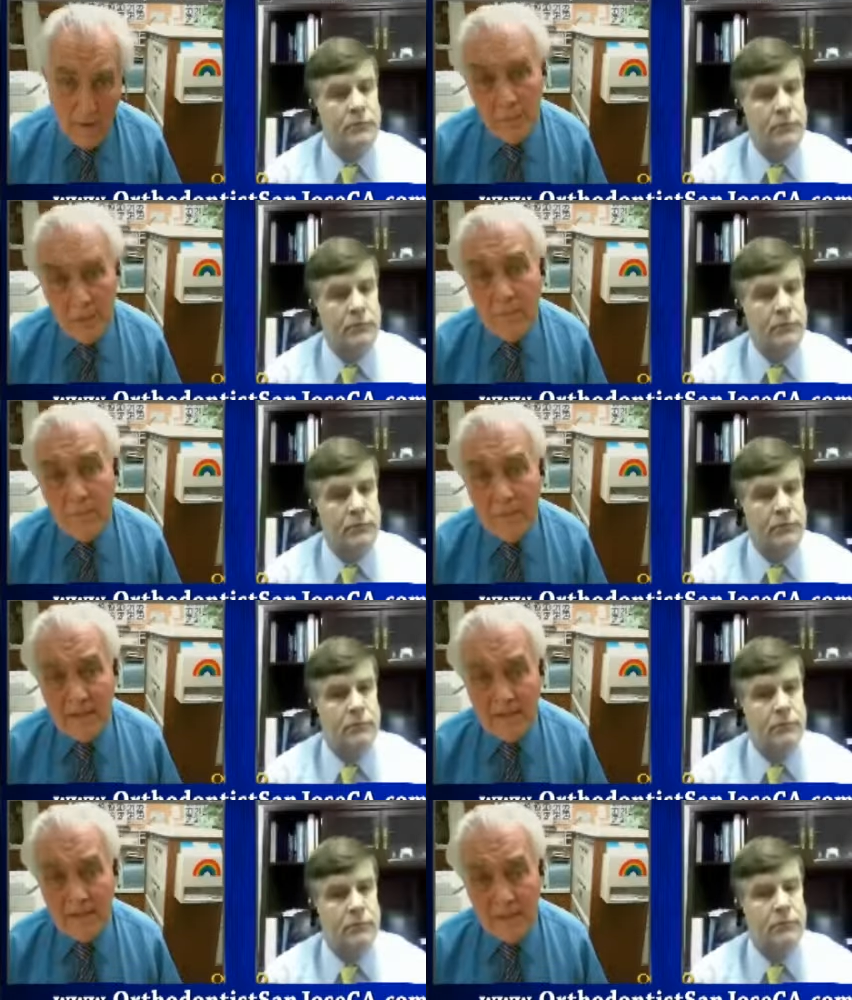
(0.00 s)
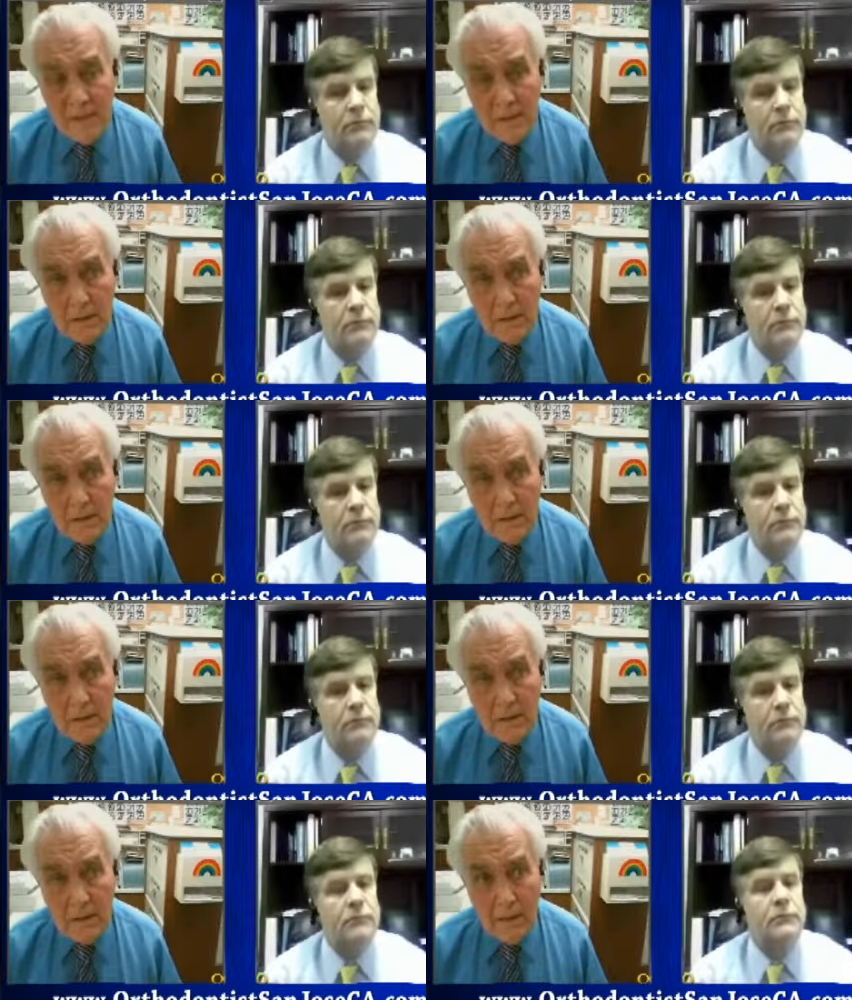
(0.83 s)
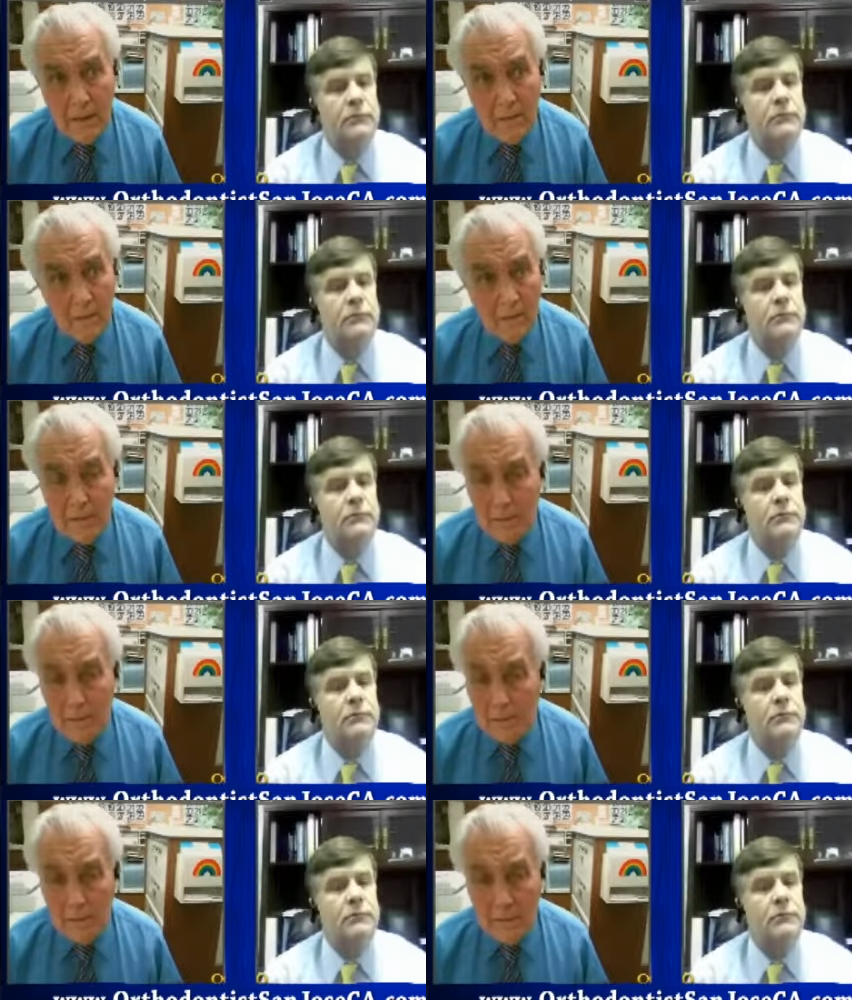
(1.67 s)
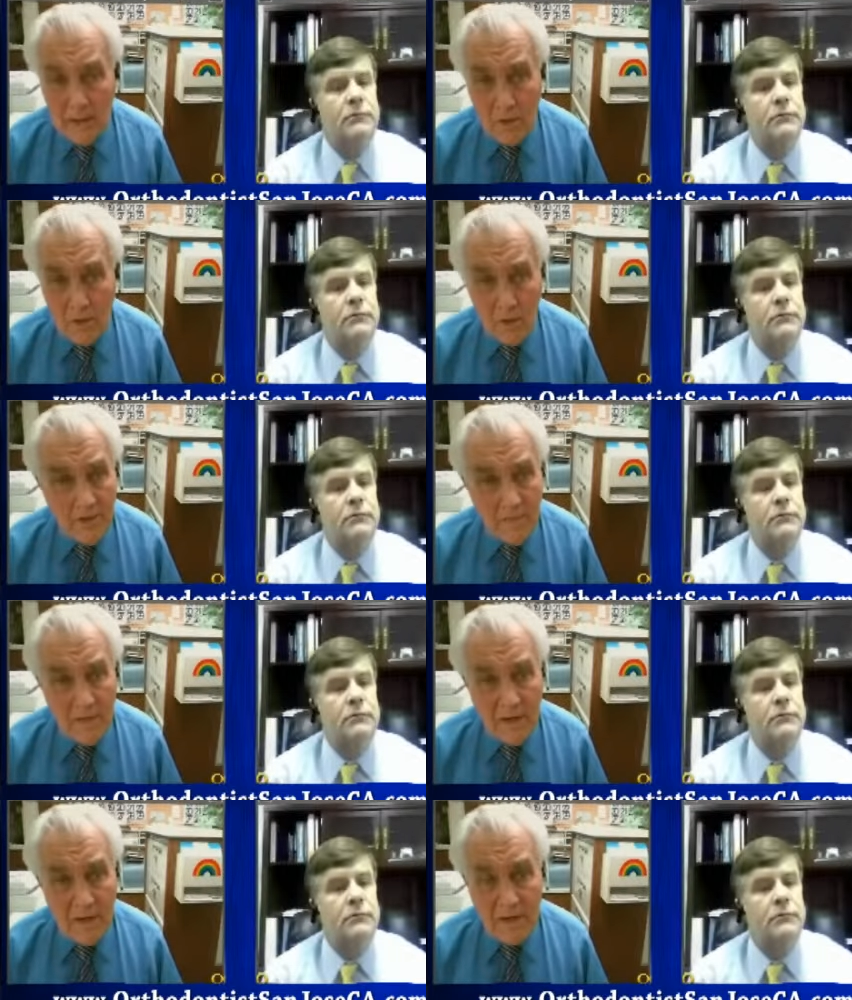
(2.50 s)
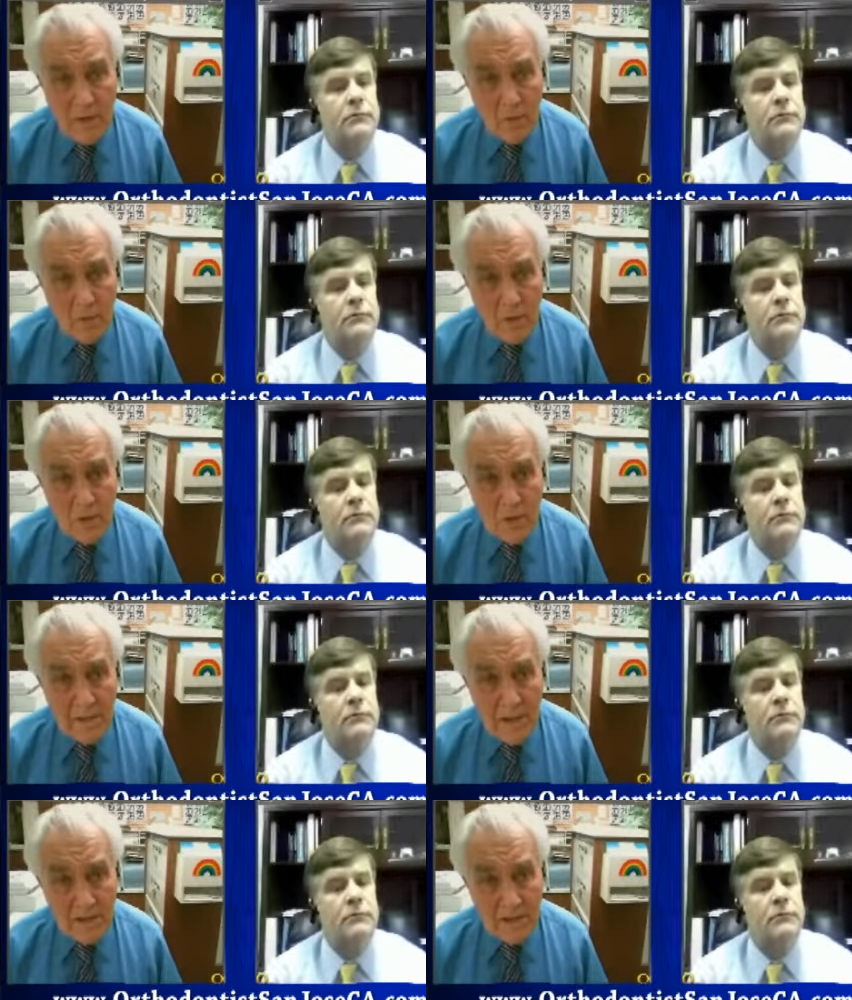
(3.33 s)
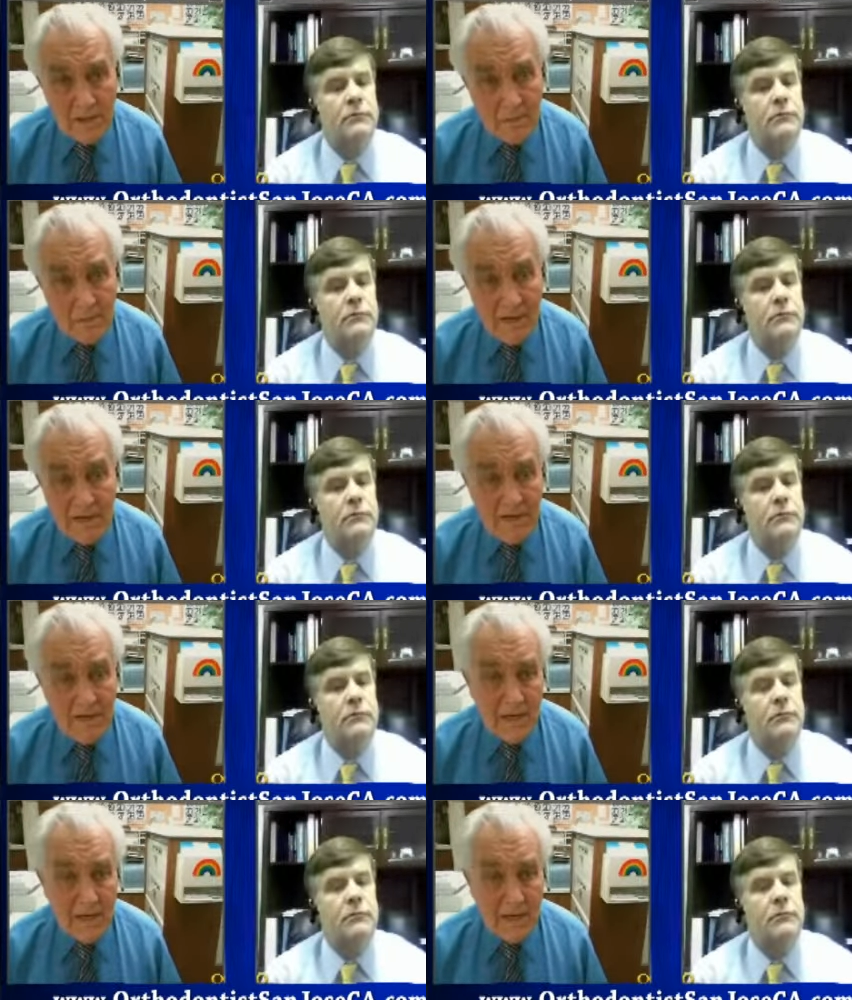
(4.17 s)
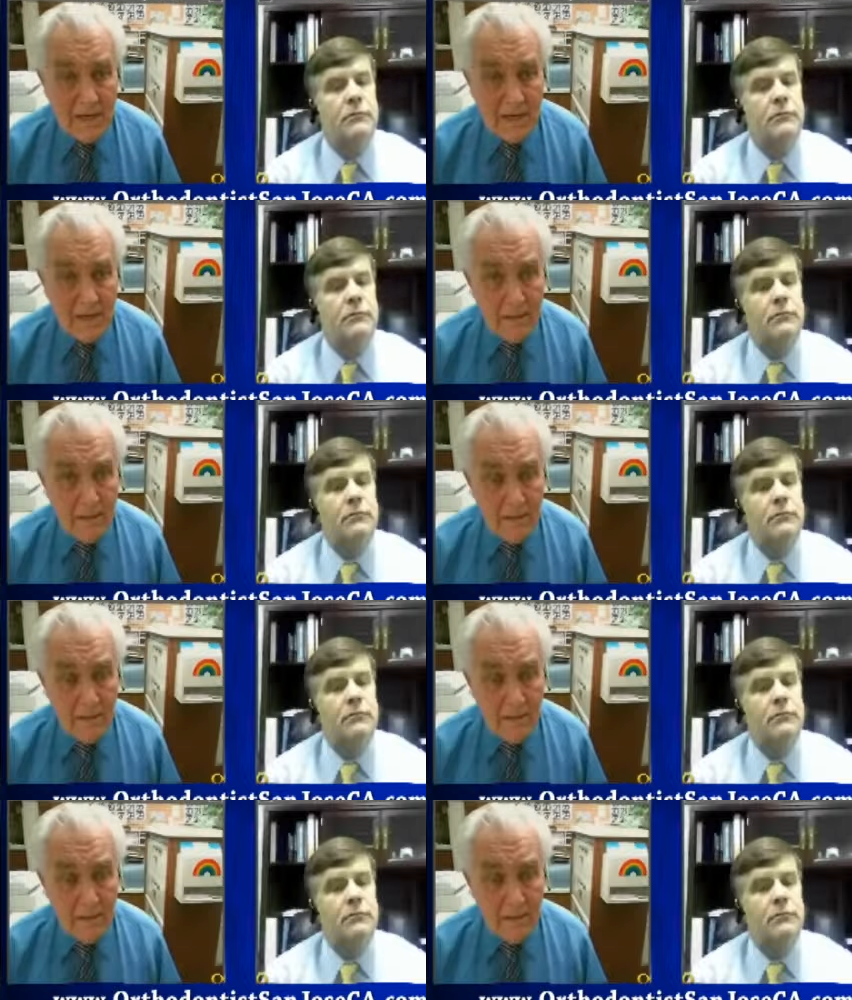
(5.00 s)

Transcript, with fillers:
Speaker 1: wow, that's it. And they don't have anything to worry about except maintaining that.